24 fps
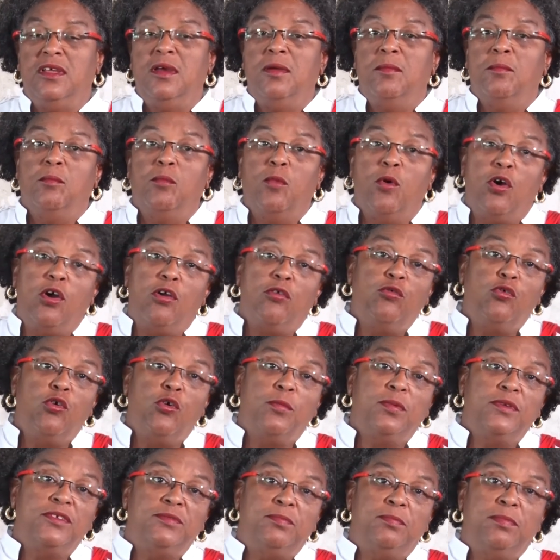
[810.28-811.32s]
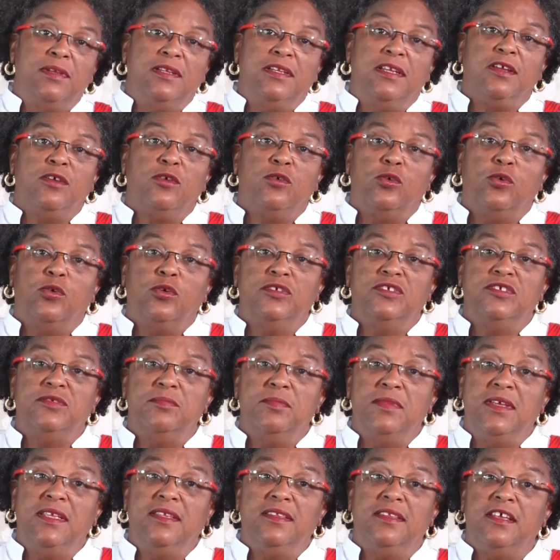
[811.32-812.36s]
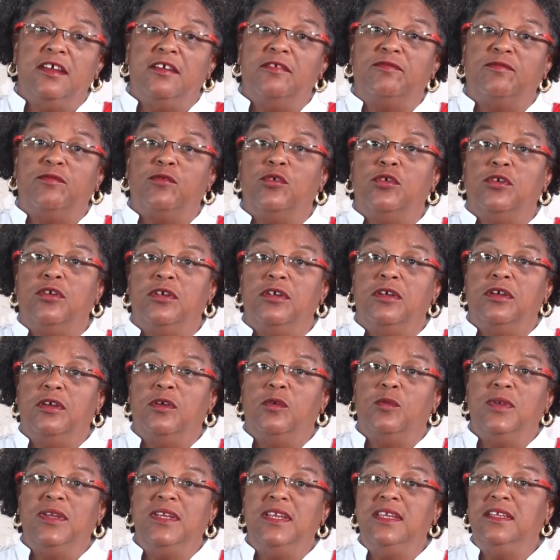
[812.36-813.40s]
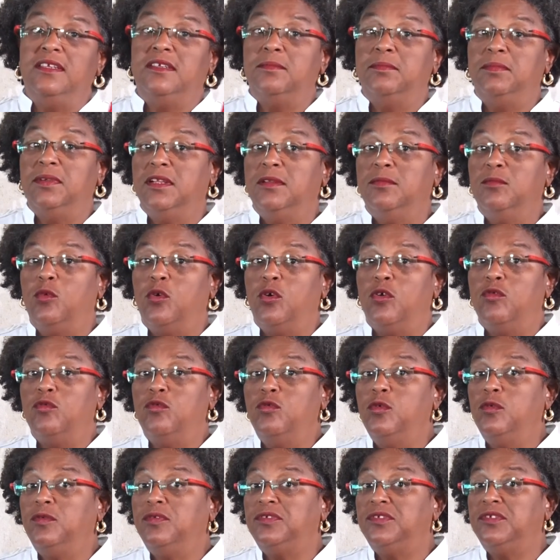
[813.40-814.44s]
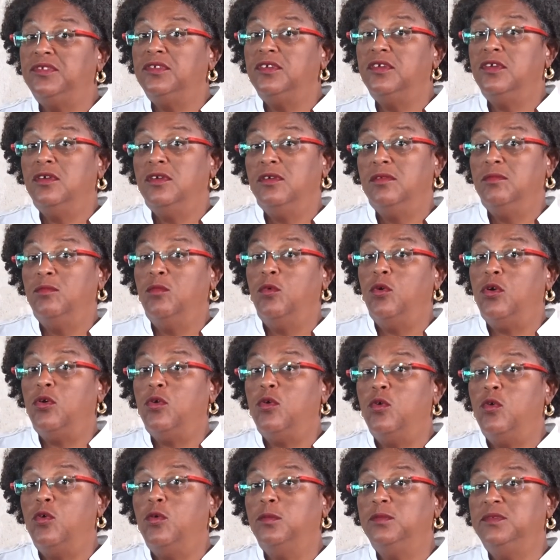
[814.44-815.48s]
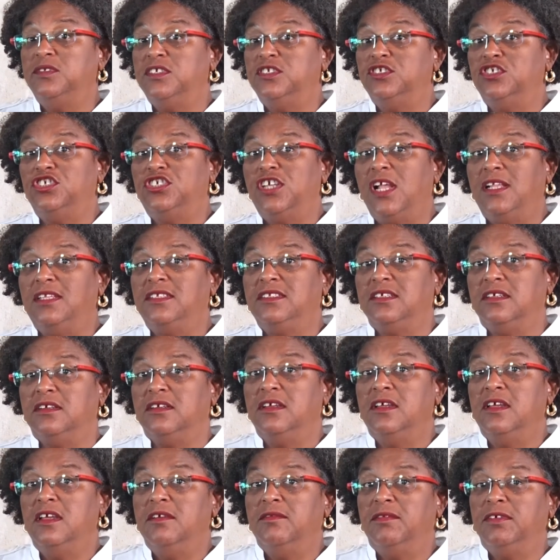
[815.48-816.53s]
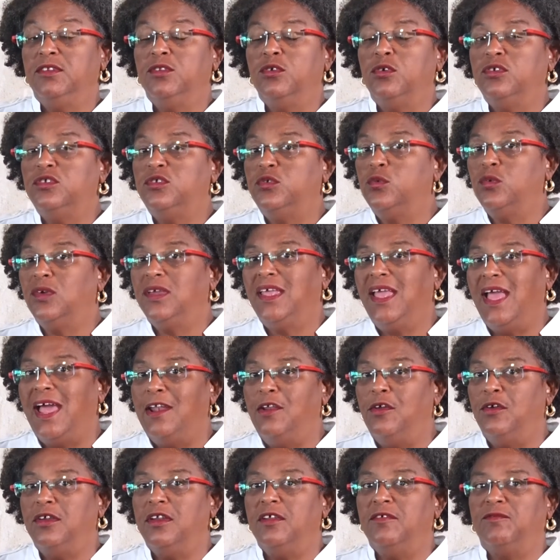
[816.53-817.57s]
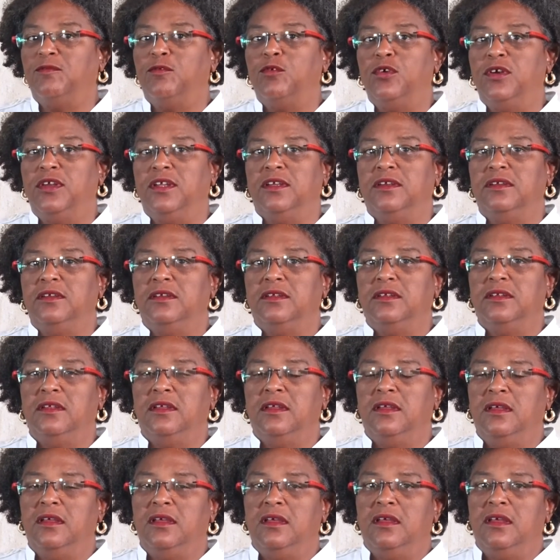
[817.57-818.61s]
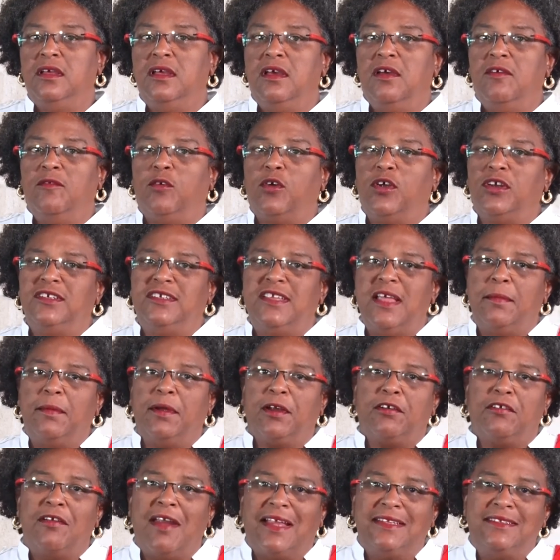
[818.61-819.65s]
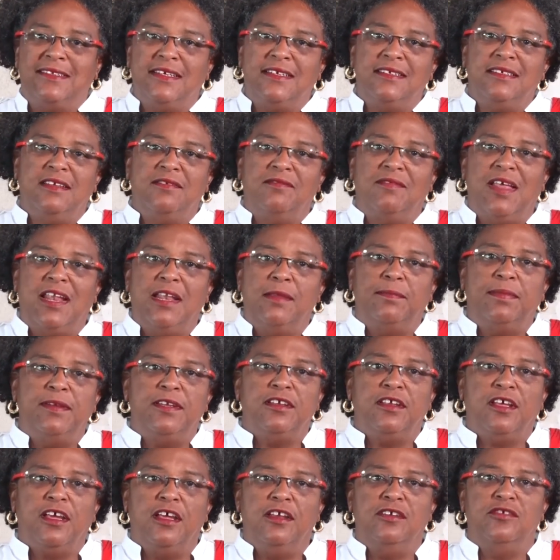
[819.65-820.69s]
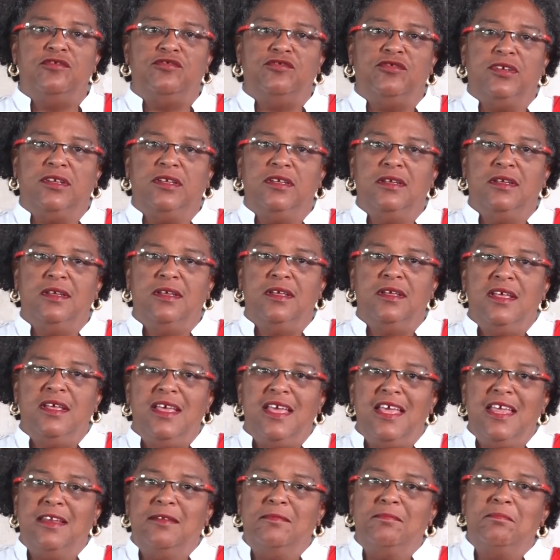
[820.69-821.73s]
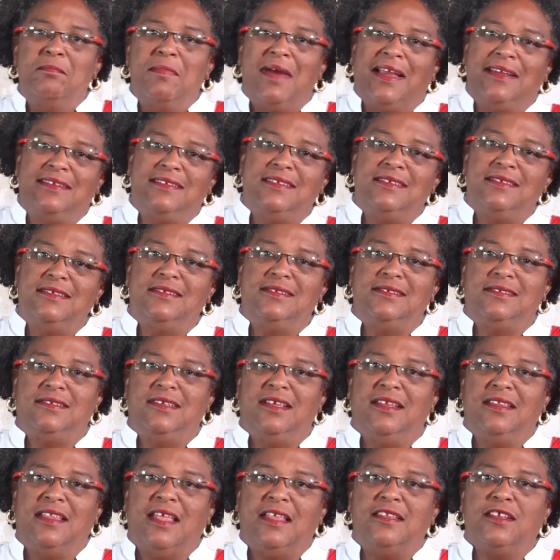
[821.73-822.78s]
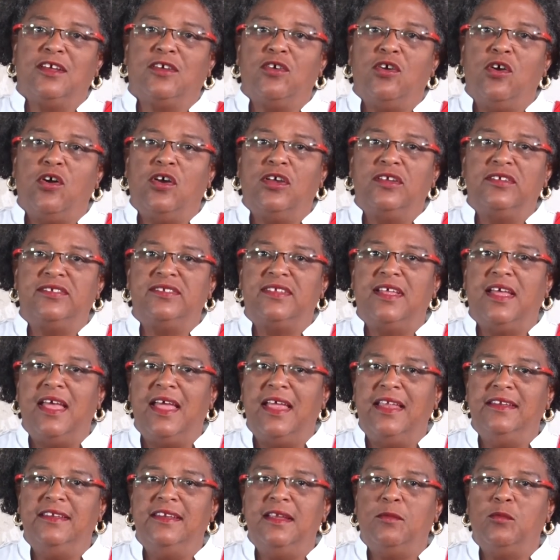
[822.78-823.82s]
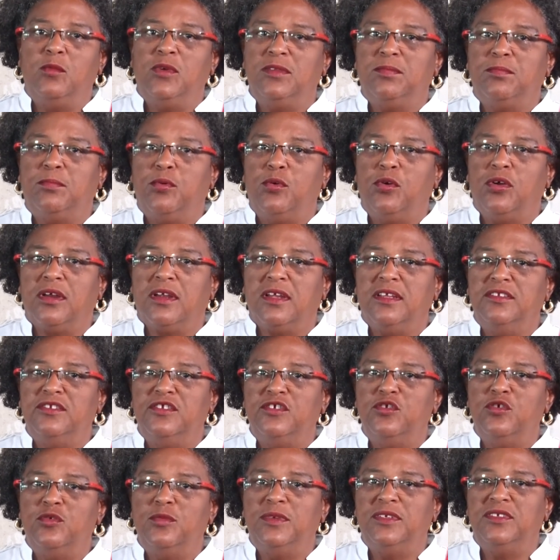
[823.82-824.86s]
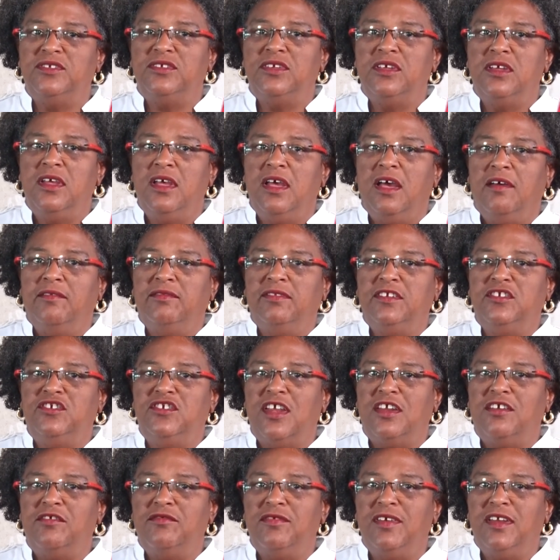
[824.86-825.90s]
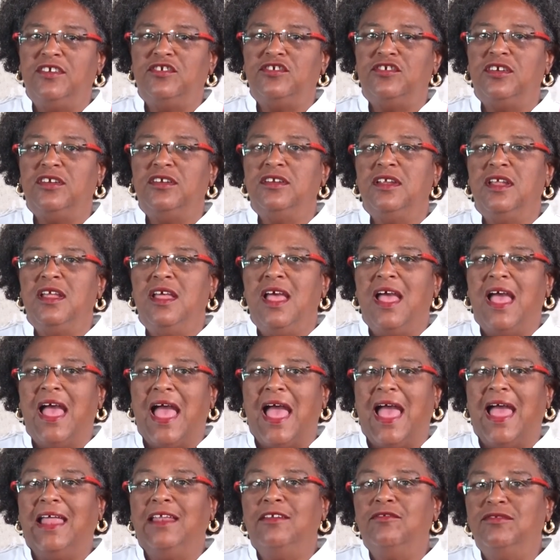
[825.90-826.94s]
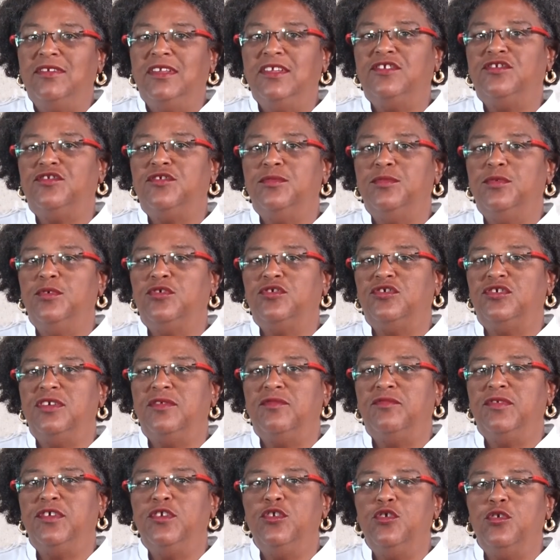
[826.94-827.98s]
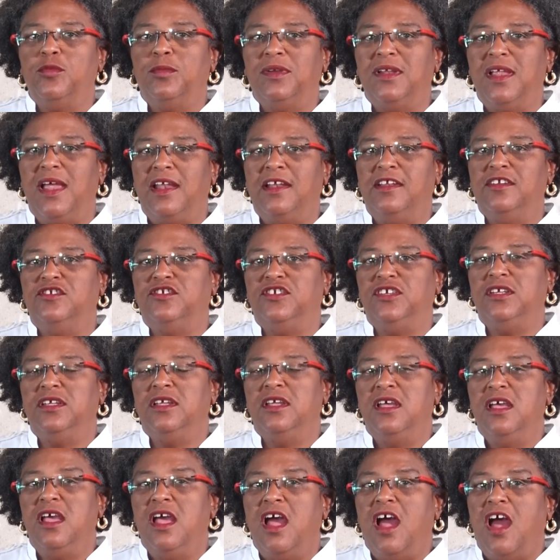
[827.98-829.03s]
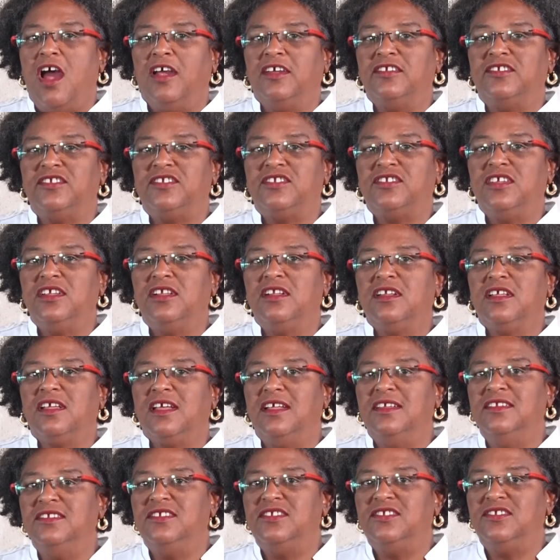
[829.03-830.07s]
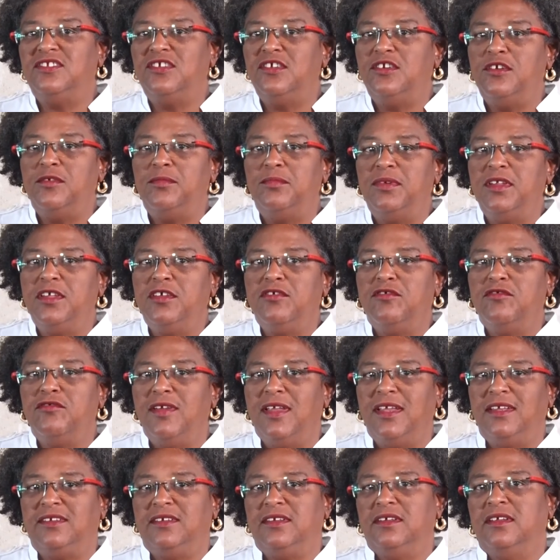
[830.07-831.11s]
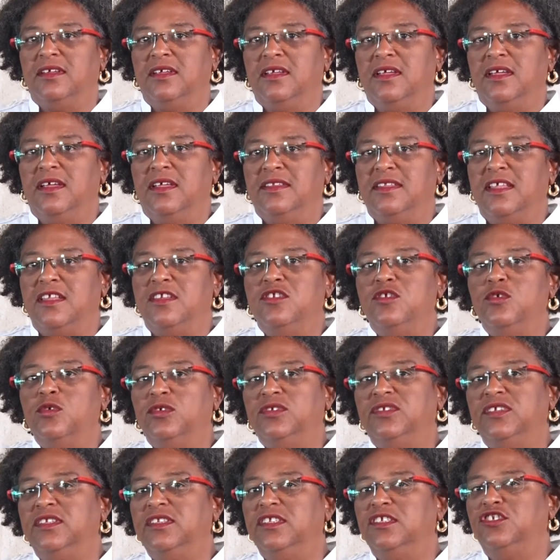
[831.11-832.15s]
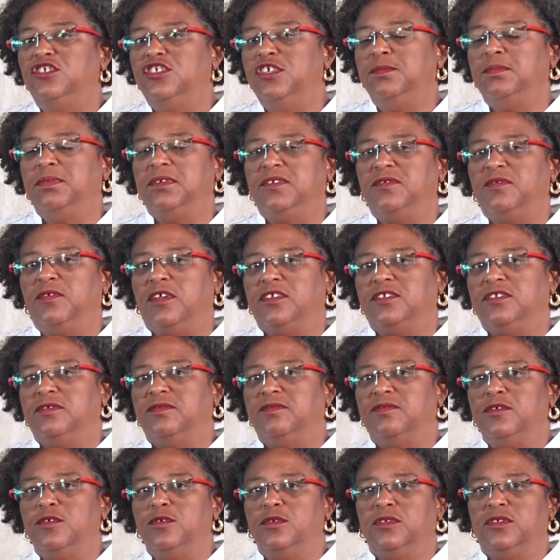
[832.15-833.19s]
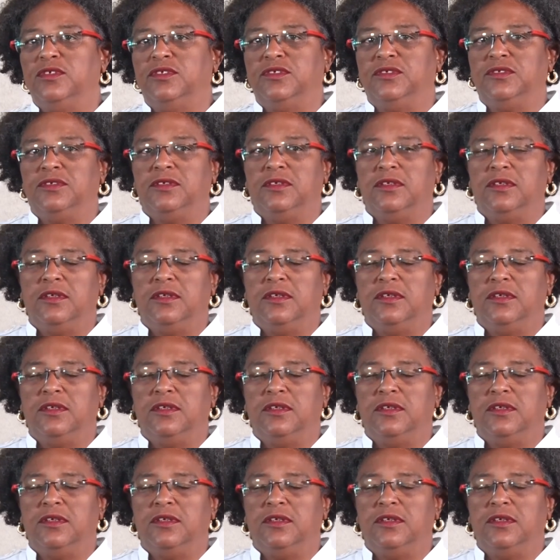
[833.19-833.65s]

More robust building codes mean, therefore, we need to build more roofs, more homes and shelter for those who cannot afford it. For a democratic developing country, it matters that the costs that end up with poor consumers of the generation and distribution of renewable energy are still considerably greater than using the cheapest fossil fuels.